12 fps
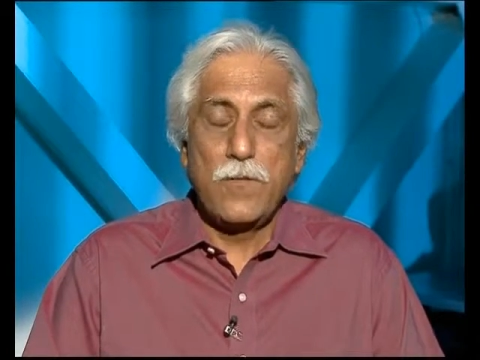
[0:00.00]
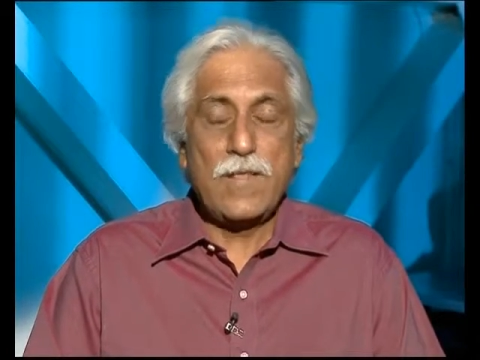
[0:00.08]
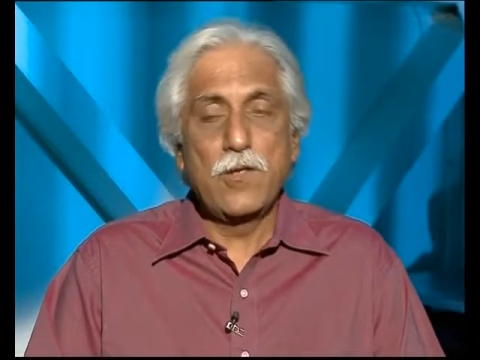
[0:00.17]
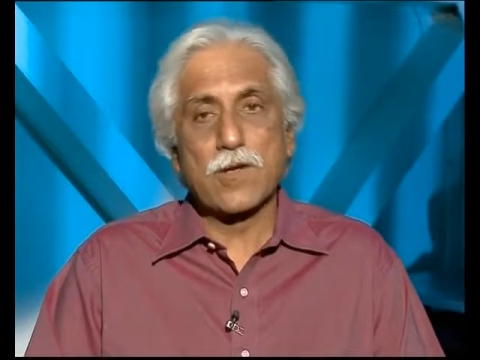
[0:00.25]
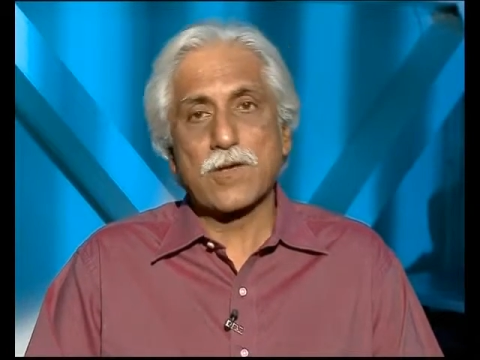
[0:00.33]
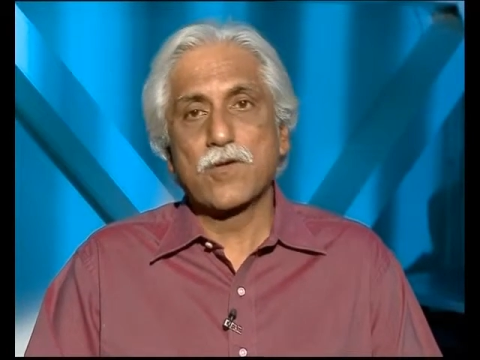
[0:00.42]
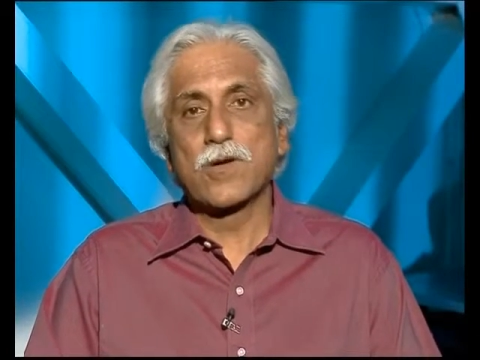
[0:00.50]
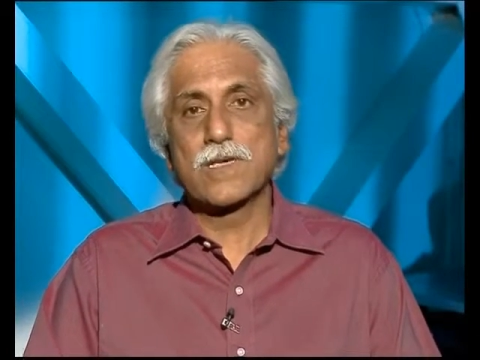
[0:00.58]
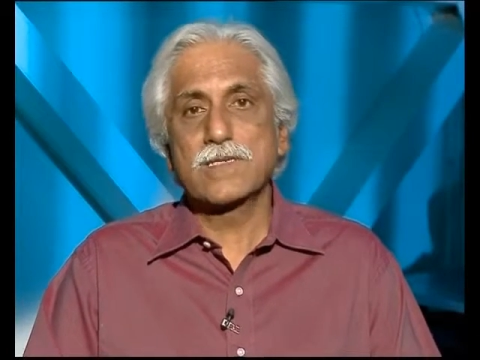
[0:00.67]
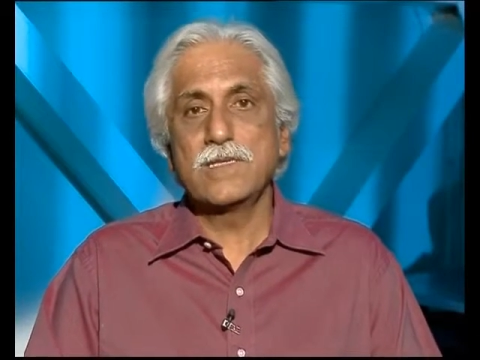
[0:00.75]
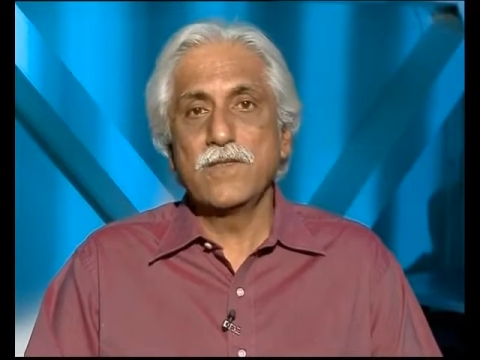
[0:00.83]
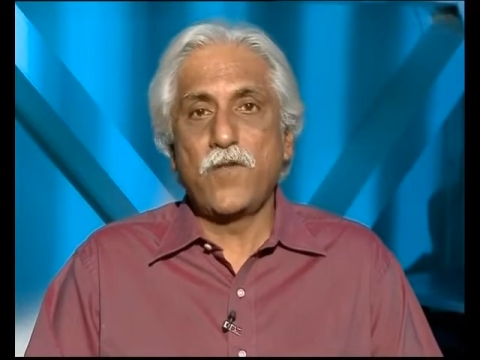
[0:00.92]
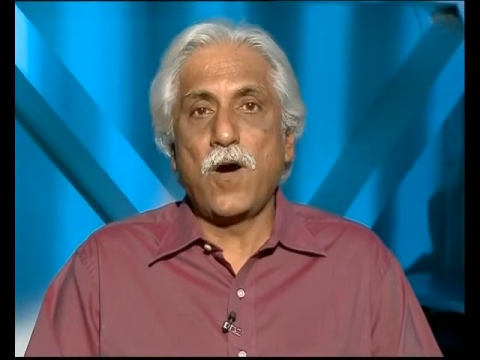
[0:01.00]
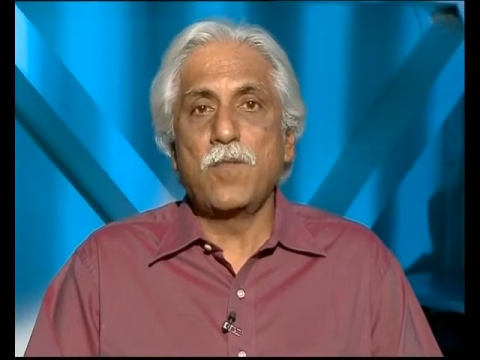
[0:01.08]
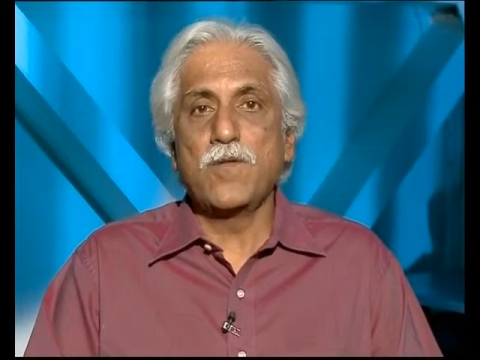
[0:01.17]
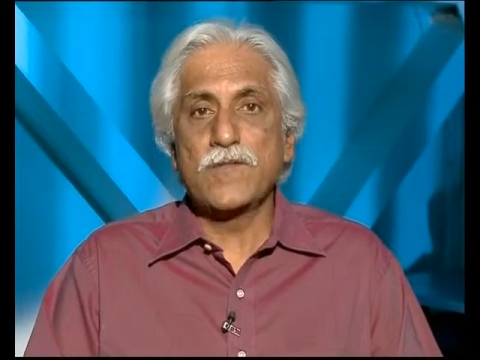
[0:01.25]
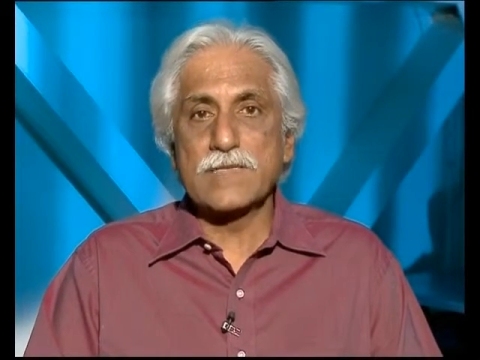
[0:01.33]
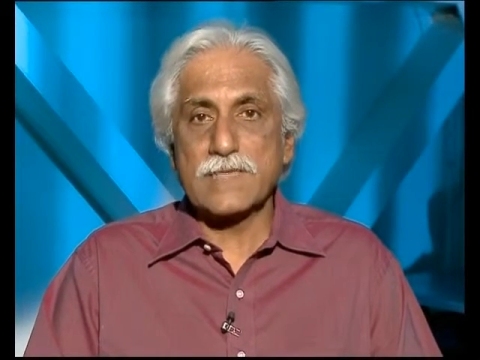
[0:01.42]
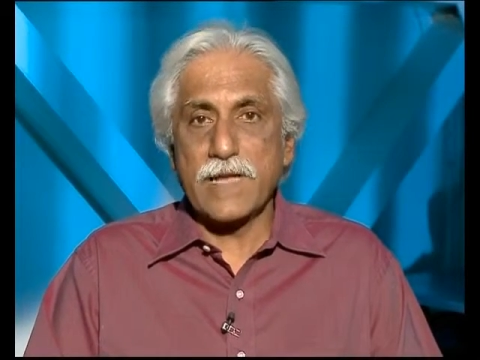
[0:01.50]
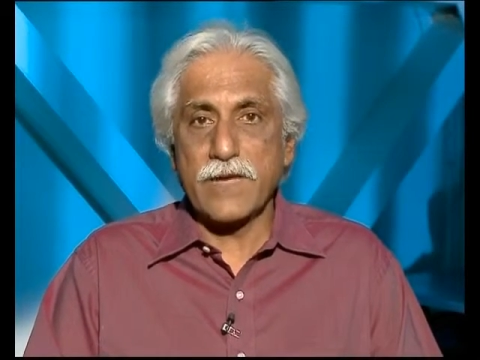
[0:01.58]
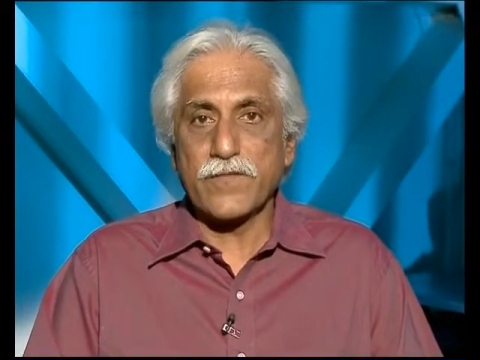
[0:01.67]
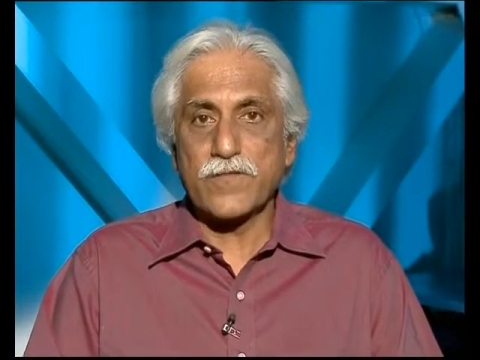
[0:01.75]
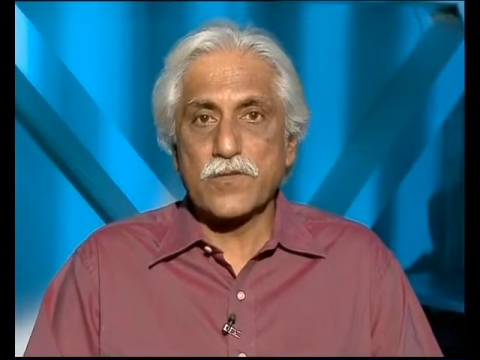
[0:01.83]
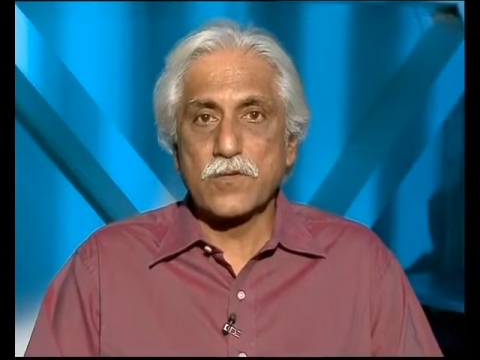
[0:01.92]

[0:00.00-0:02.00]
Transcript: Well, look, Cook is in the form of his life.